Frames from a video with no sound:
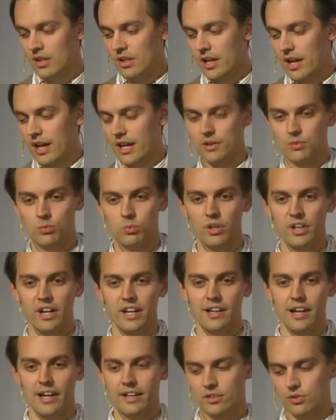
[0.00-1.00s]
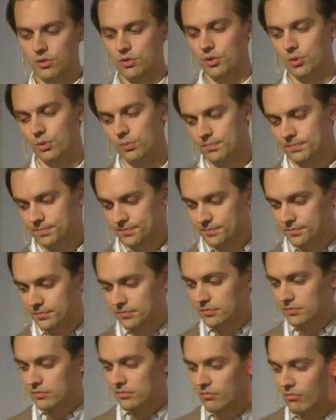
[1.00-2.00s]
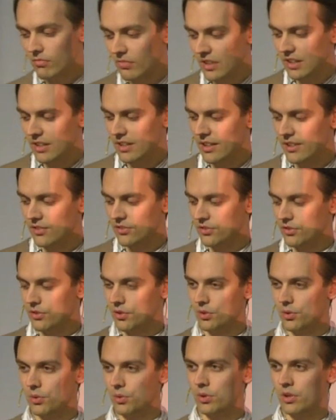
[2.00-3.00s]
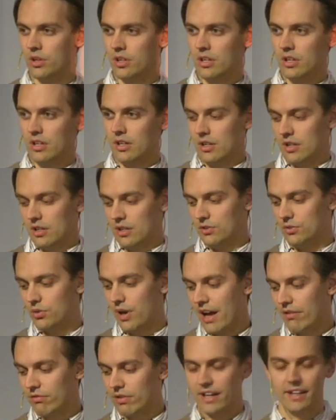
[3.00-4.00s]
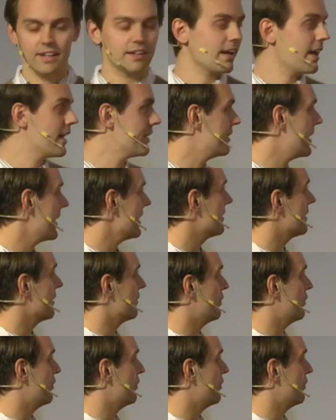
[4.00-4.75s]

And what I like to do is to have like a native